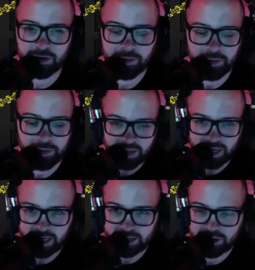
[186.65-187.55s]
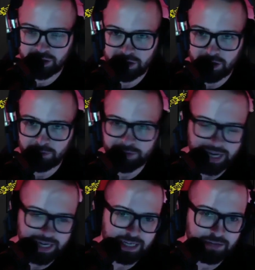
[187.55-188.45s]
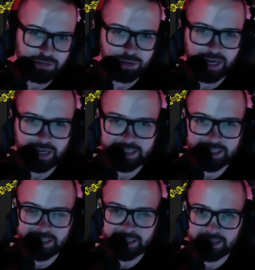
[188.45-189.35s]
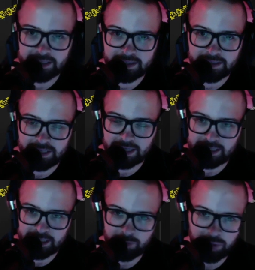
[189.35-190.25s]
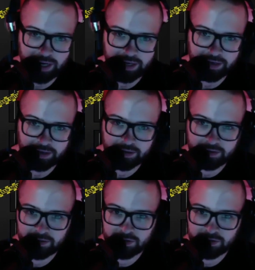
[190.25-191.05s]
So I started off with that, gave you the idea 10 days prior.